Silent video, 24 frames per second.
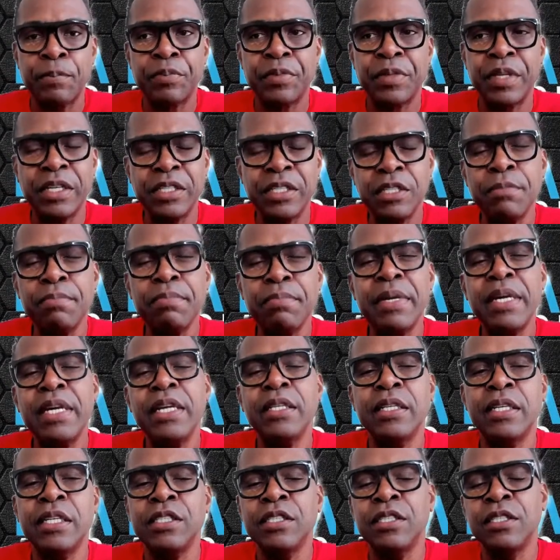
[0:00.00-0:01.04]
Doesn't mean
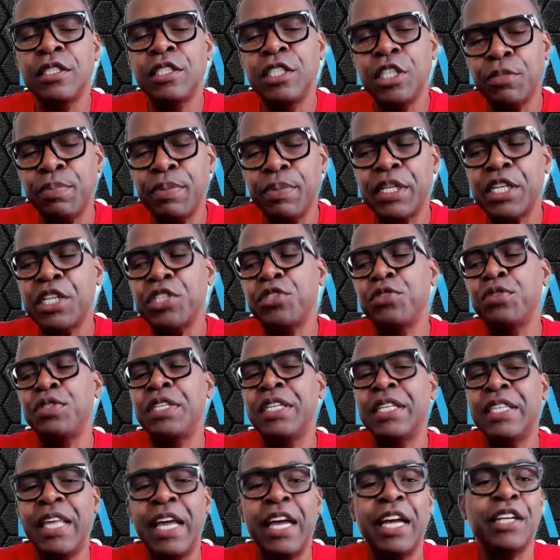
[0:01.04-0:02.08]
that just because you
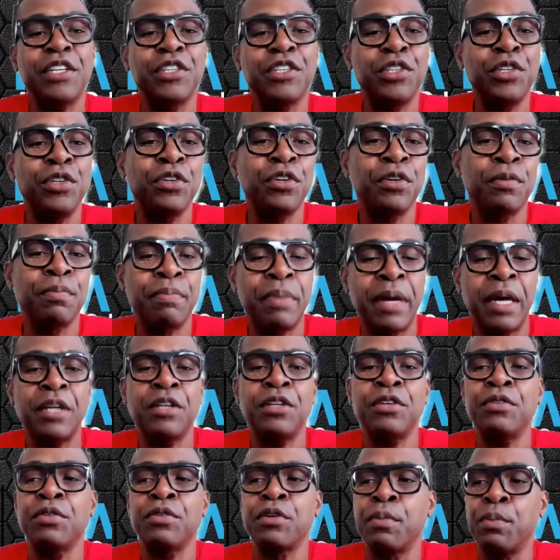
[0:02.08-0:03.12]
did that, you're
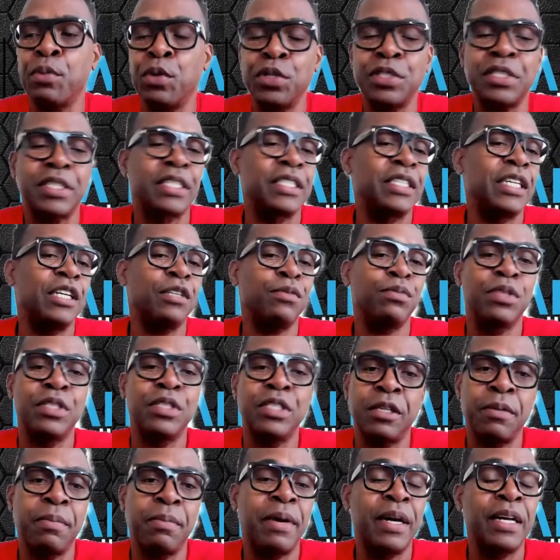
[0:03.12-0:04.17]
better or more successful than
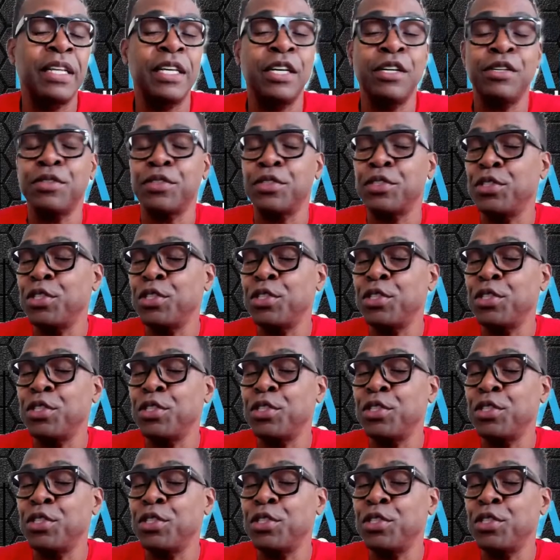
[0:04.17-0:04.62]
somebody else.